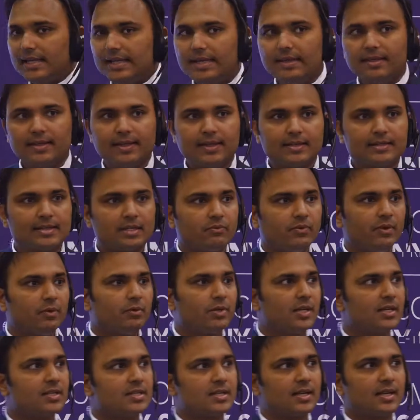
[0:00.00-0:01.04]
key things that we
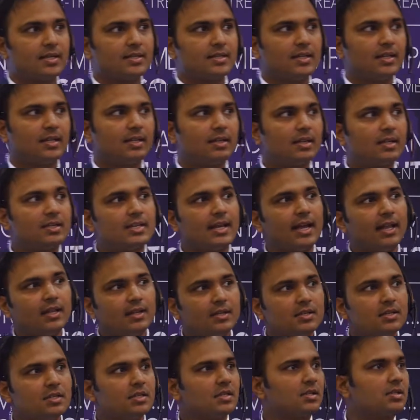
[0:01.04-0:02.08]
were discussing, the
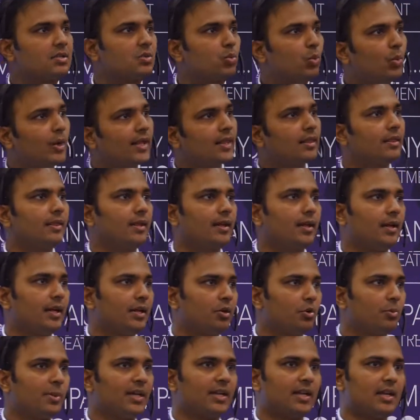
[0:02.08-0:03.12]
challenges with
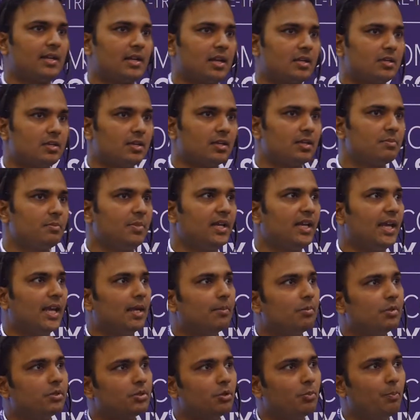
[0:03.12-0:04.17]
aerobic digestion, is being
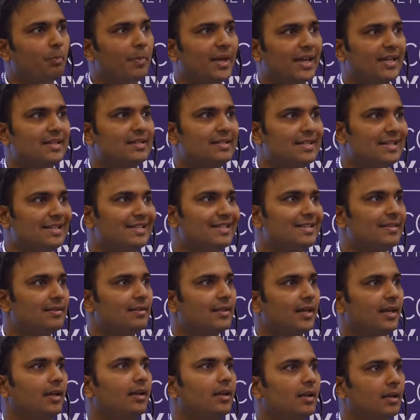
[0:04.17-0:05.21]
able to mix these
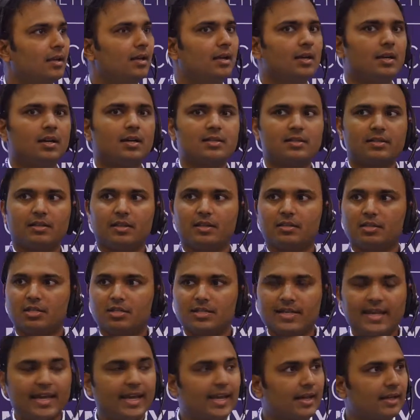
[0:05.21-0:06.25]
thick sludge
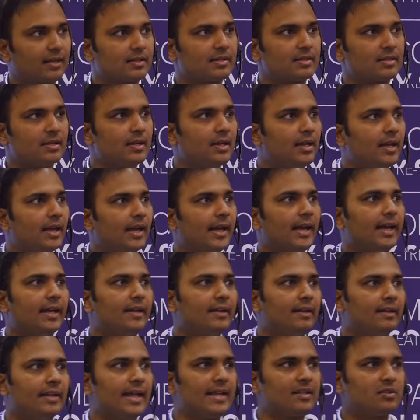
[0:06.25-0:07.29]
tanks.
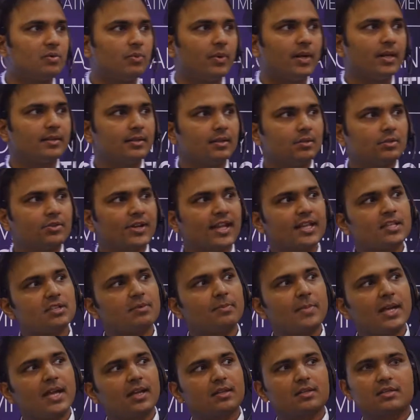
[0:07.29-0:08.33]
And that's where the
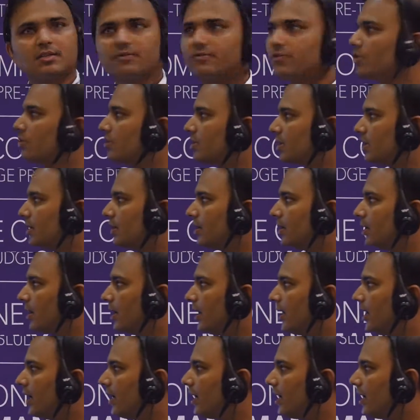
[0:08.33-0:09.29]
Transmax diffuser